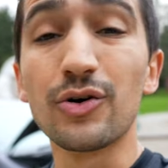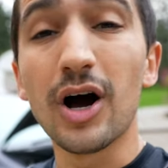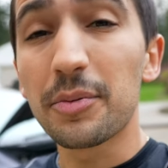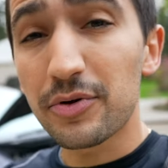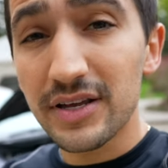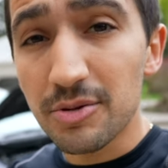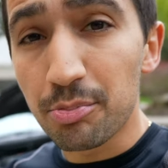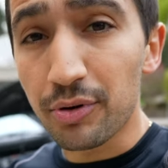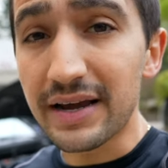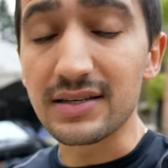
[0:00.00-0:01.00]
know, upgrade the
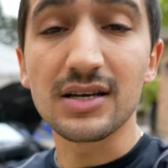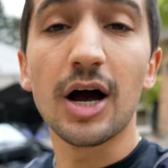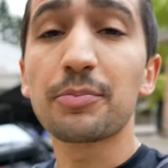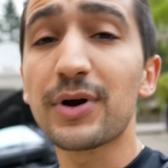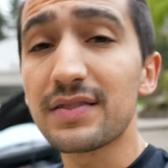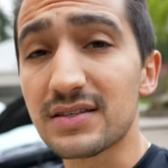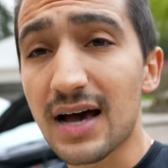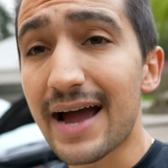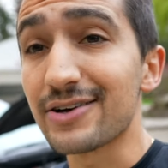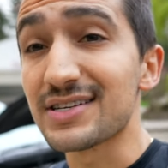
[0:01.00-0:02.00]
brakes, upgrade the
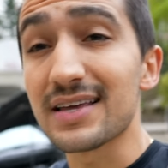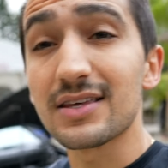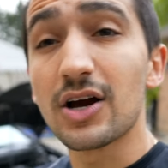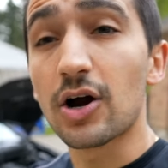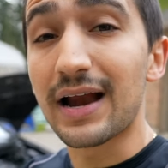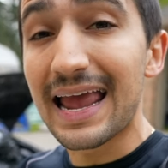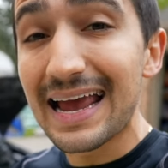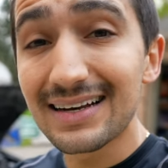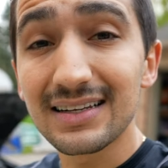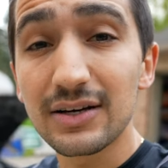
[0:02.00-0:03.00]
tires, get the car
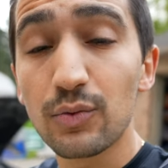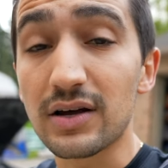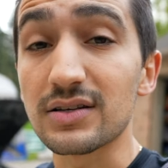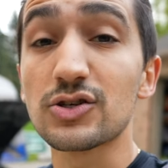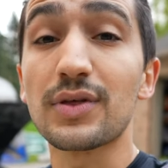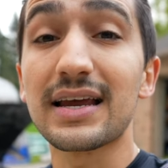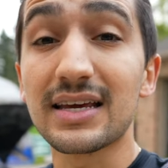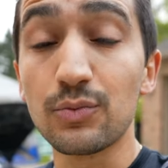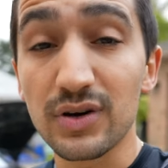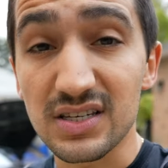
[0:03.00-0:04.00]
handling well so that it
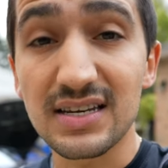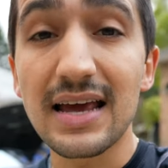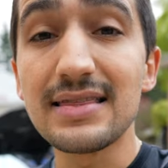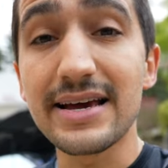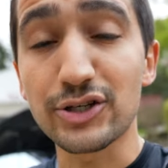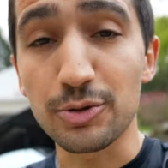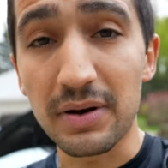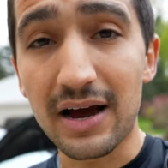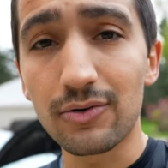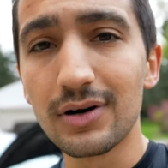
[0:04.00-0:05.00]
can withstand the extra
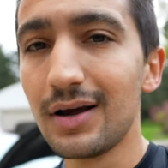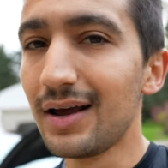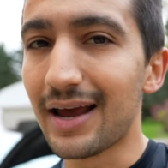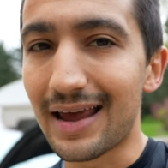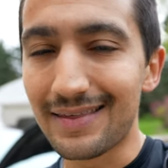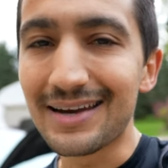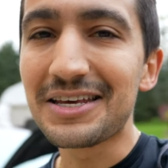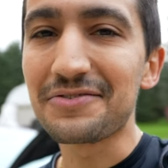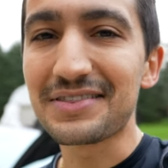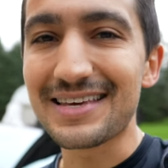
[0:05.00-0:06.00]
power, and then
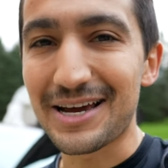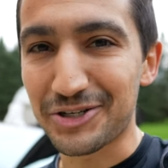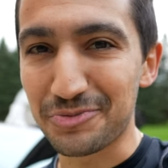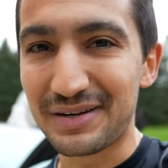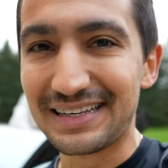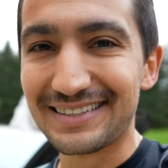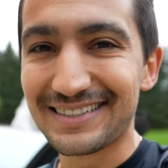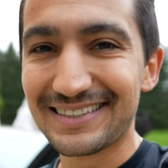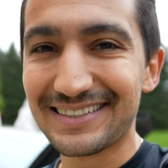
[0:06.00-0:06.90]
give it the extra beans.